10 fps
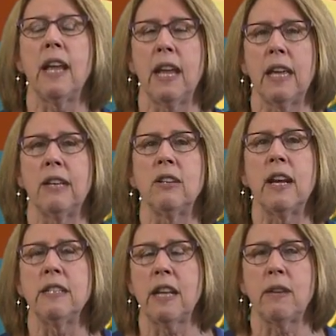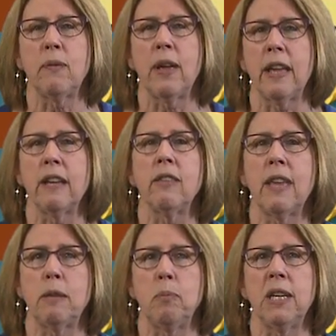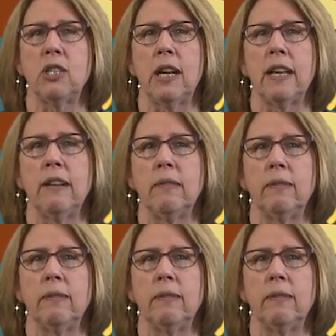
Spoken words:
and identifying that beachhead.